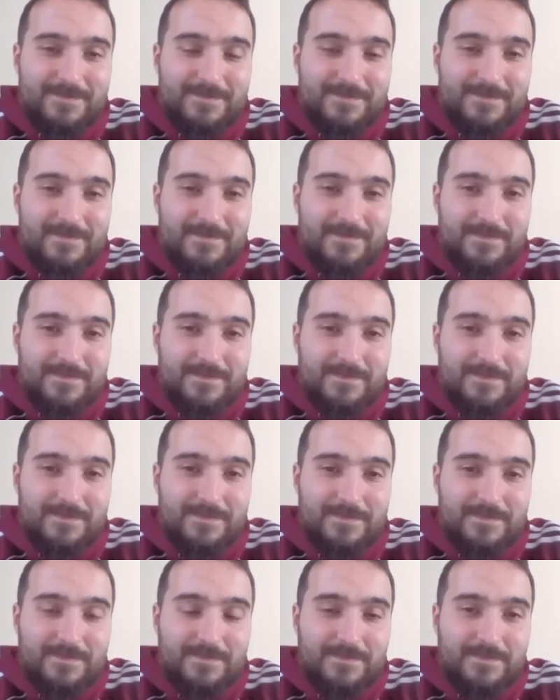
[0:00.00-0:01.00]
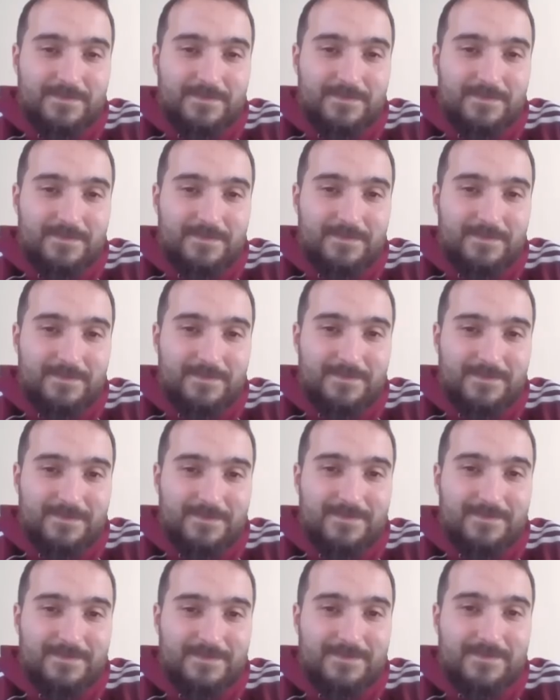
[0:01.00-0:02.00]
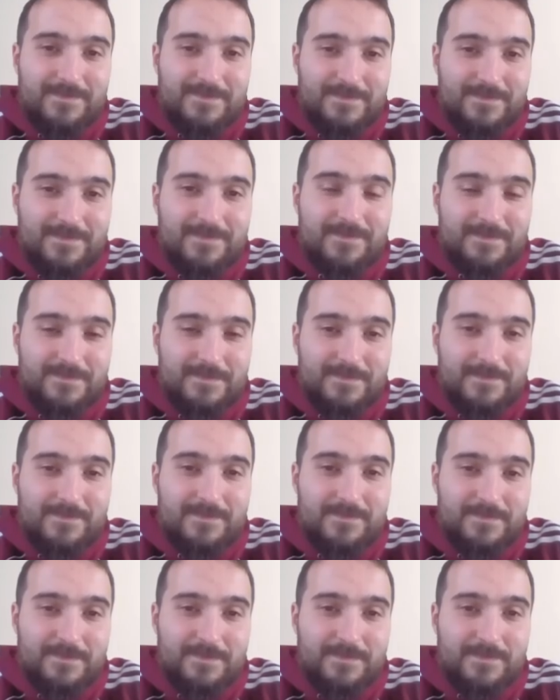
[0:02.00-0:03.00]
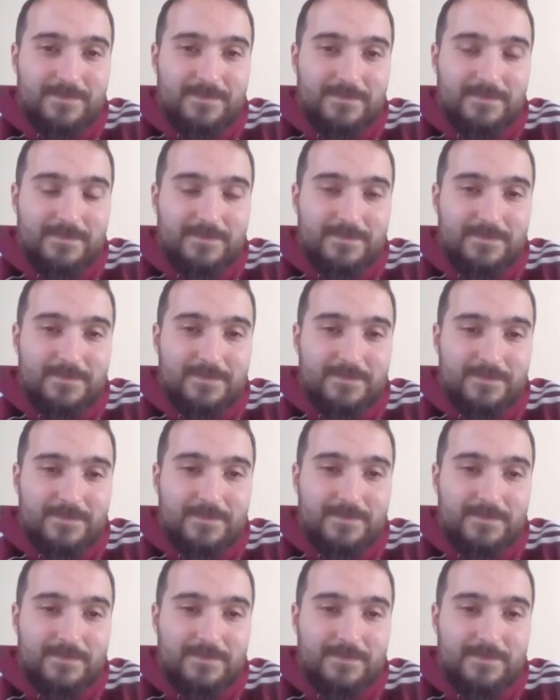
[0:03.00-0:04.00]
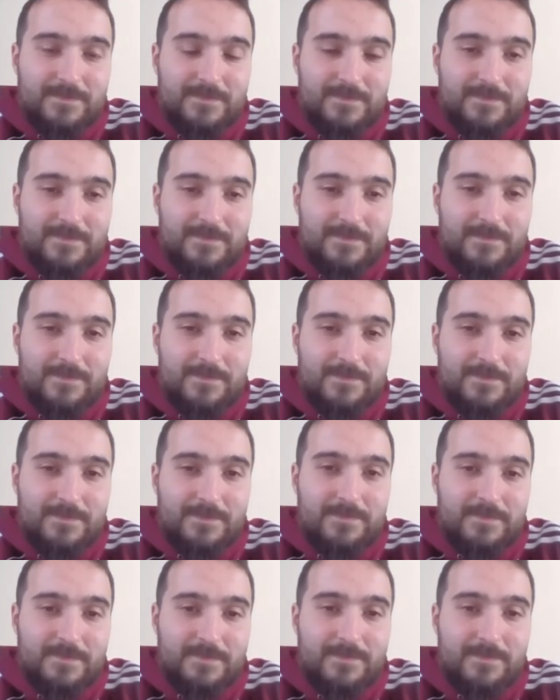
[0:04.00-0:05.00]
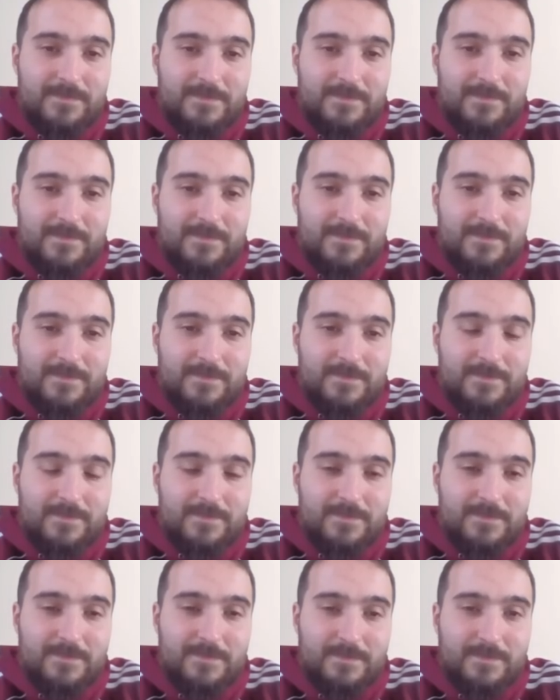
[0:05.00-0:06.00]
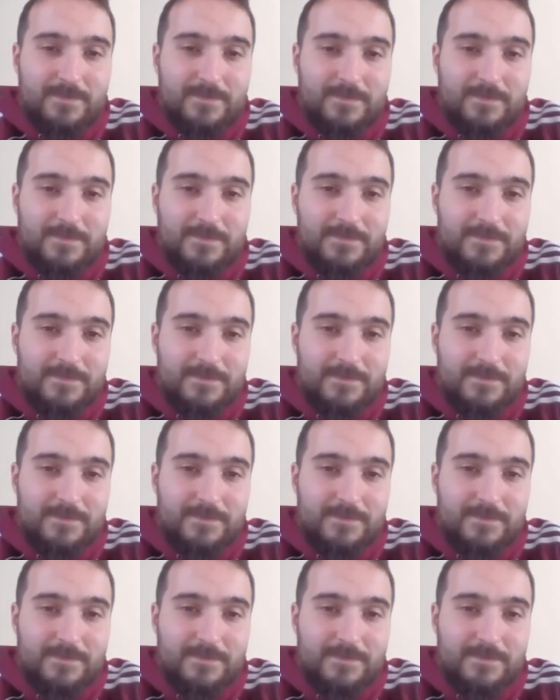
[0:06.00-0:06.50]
(not speaking)